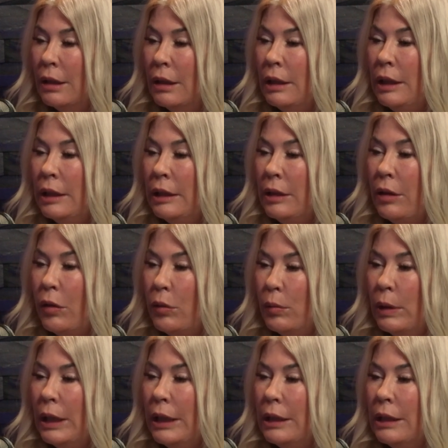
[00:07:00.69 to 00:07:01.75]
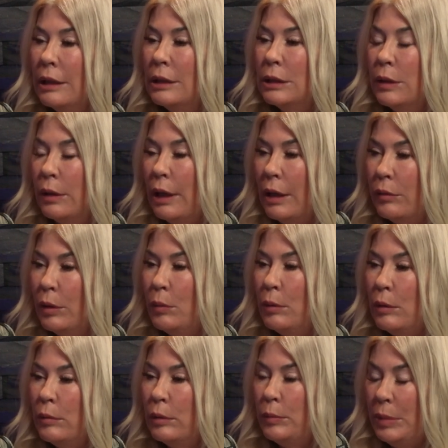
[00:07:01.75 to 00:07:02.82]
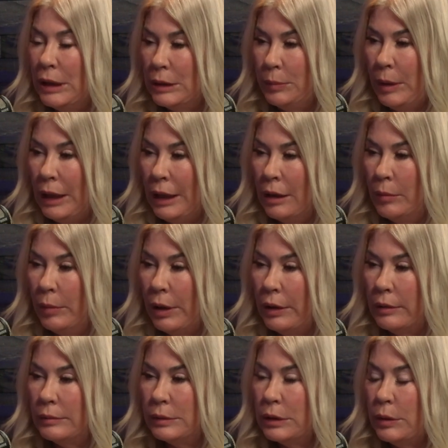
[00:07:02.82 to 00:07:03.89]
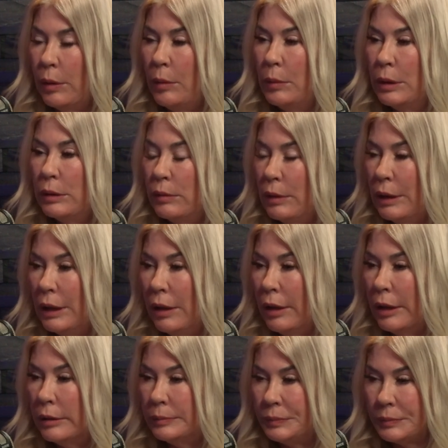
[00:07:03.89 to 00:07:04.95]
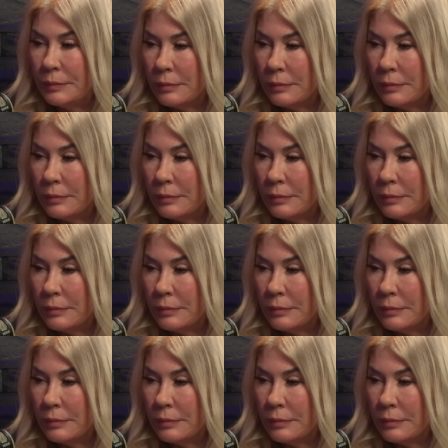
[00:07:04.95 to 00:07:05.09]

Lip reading: You need a 3 so everyone would be speaking about it. So I worked really hard.